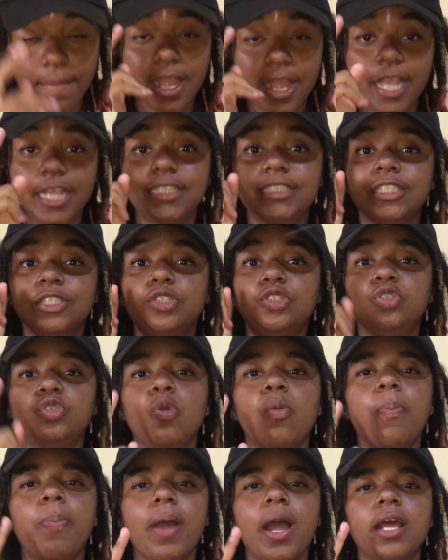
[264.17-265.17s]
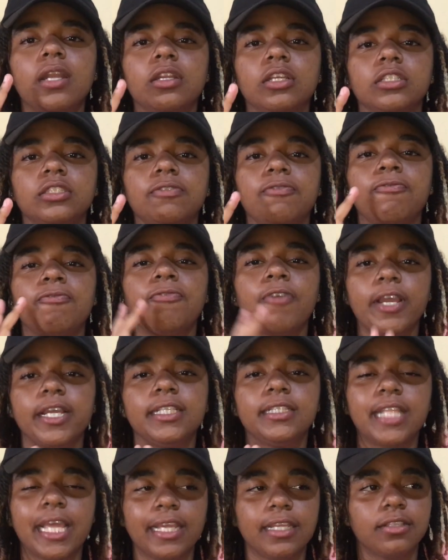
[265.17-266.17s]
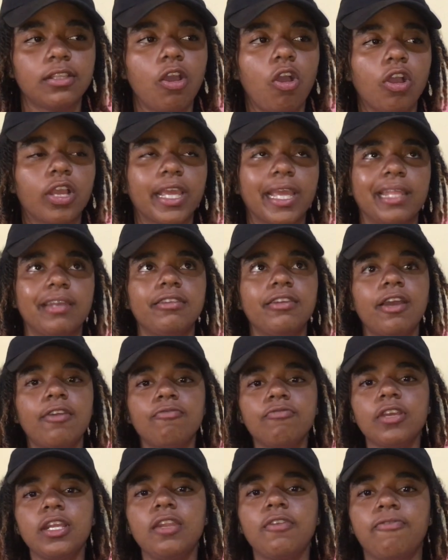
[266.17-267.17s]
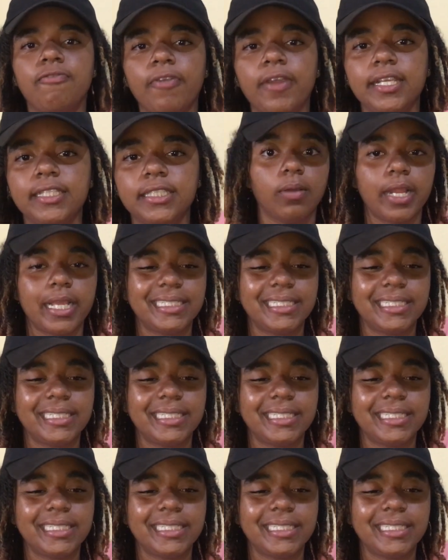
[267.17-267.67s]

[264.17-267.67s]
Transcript: I see two partners fight, like, okay, not really fighting.